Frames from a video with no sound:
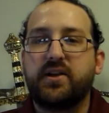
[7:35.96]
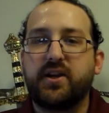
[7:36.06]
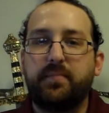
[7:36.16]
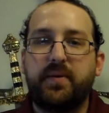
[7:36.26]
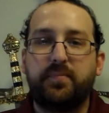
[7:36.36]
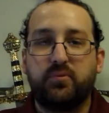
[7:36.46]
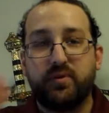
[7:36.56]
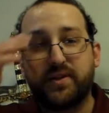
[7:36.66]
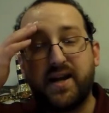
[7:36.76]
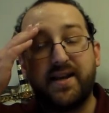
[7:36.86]
Some people
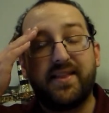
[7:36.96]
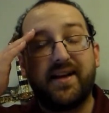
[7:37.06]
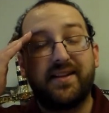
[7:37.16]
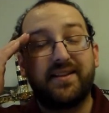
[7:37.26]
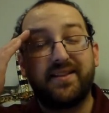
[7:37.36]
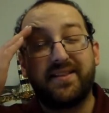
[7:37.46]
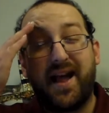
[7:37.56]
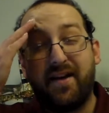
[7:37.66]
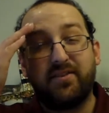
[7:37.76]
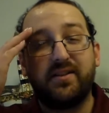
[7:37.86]
will say that
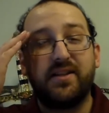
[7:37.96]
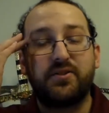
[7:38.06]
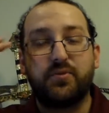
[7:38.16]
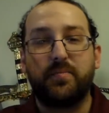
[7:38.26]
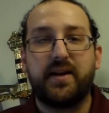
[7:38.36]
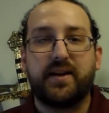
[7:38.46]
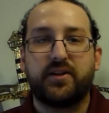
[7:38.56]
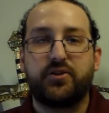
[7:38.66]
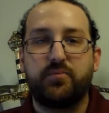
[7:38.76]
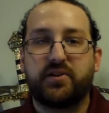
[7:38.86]
having these would make
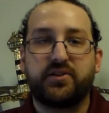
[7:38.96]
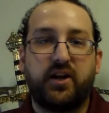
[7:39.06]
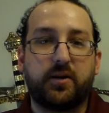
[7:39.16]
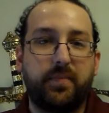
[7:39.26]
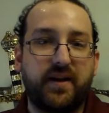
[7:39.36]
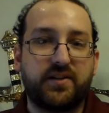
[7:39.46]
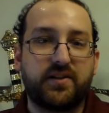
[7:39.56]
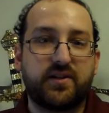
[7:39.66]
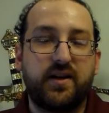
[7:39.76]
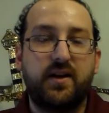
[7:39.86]
it too much
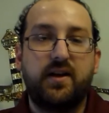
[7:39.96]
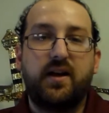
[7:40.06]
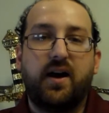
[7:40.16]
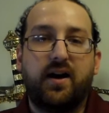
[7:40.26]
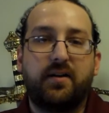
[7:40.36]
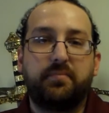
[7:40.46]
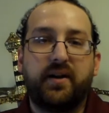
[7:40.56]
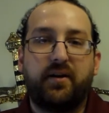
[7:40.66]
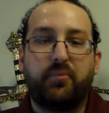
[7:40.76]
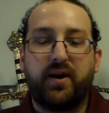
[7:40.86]
luck-based,
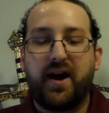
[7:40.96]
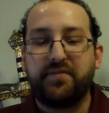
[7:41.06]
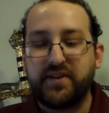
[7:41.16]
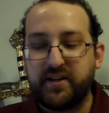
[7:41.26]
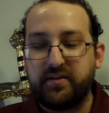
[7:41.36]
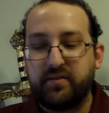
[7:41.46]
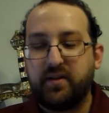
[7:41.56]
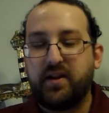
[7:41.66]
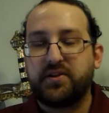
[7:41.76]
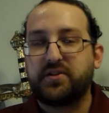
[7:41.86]
but what I've
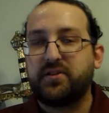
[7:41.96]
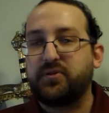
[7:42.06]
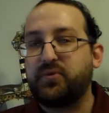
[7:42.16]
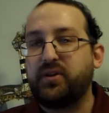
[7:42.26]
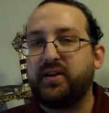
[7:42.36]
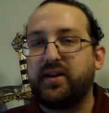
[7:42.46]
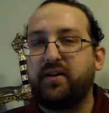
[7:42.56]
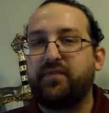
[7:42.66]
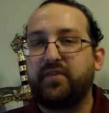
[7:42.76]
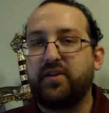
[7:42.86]
seen is there's really
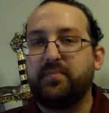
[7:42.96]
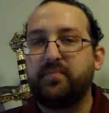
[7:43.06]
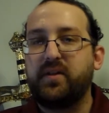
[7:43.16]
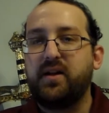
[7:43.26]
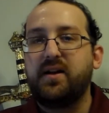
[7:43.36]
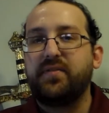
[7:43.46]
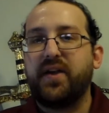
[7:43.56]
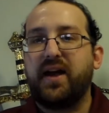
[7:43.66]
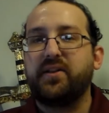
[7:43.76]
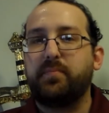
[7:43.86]
enough of them
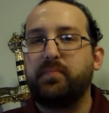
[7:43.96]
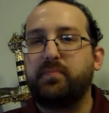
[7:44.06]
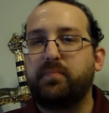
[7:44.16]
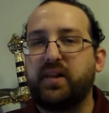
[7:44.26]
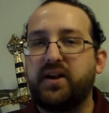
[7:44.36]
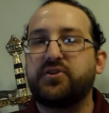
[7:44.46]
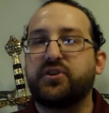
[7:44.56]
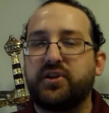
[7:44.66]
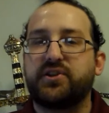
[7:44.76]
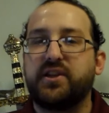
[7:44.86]
that players
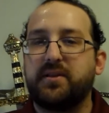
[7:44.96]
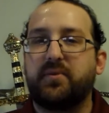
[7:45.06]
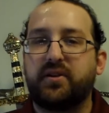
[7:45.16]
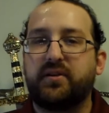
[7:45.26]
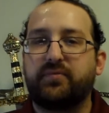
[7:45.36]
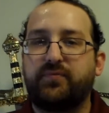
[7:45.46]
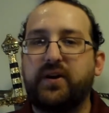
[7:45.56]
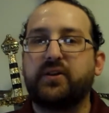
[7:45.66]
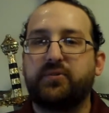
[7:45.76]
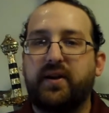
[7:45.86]
are going to see them on a
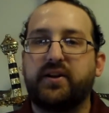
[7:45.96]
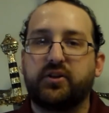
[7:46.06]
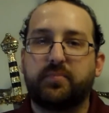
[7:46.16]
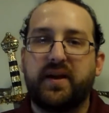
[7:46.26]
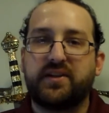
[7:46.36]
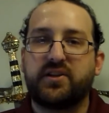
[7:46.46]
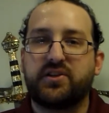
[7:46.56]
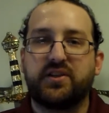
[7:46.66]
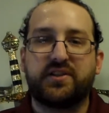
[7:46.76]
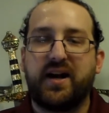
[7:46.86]
fairly regular
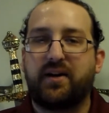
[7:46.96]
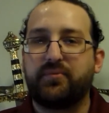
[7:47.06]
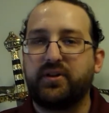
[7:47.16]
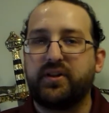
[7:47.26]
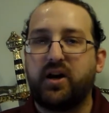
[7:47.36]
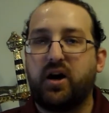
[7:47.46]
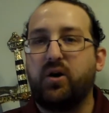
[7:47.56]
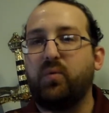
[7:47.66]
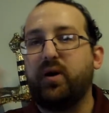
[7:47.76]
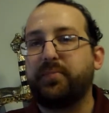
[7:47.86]
basis. It's not really,
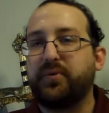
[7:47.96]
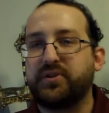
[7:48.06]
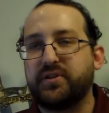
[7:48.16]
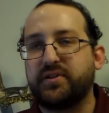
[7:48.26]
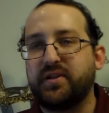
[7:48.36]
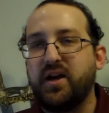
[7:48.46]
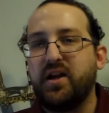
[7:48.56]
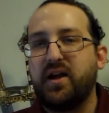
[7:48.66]
oh, one person